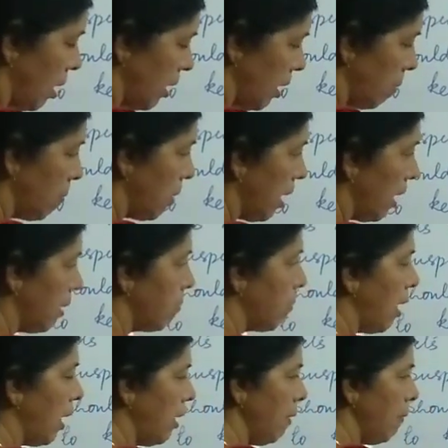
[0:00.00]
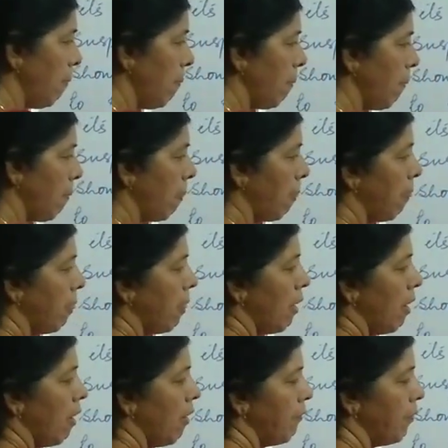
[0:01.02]
multiplied by,
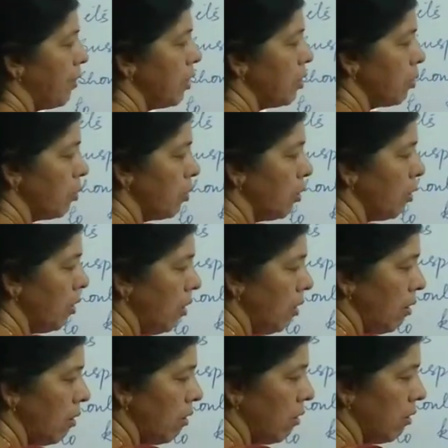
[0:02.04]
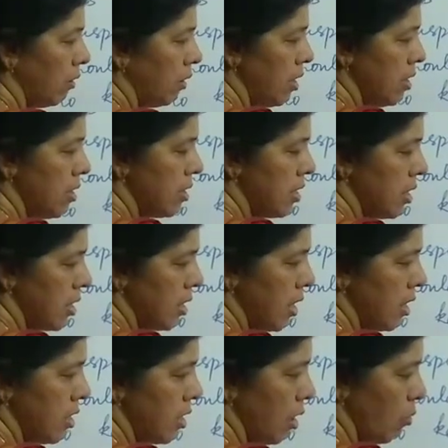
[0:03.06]
we don't know this
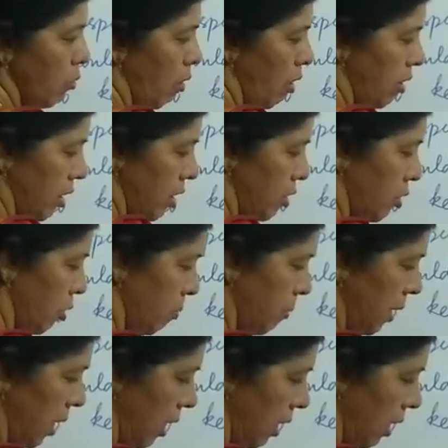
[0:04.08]
distance at what it should